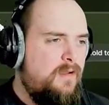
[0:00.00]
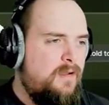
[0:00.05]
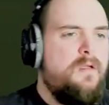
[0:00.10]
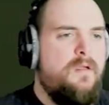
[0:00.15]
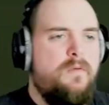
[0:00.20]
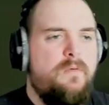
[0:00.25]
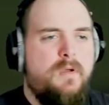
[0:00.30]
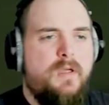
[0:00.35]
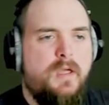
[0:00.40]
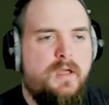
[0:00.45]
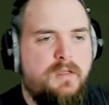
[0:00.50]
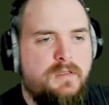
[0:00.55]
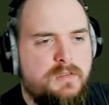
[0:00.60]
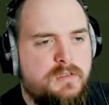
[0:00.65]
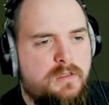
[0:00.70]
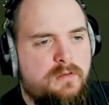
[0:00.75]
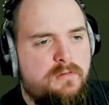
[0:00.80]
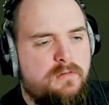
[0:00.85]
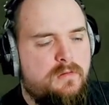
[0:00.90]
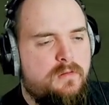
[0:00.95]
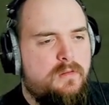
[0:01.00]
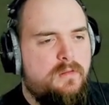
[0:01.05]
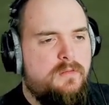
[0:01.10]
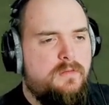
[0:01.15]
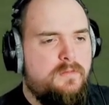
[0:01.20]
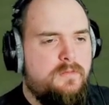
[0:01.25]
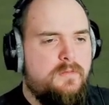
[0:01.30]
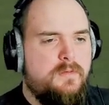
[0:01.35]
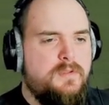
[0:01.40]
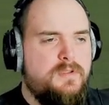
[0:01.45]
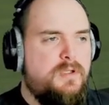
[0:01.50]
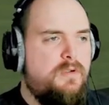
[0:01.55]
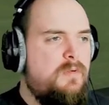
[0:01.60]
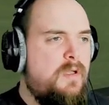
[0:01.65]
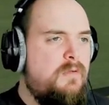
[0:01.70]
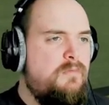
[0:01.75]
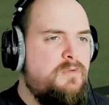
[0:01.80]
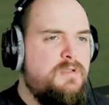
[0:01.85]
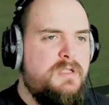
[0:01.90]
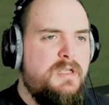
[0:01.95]
Oh, okay. So
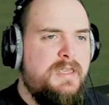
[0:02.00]
it was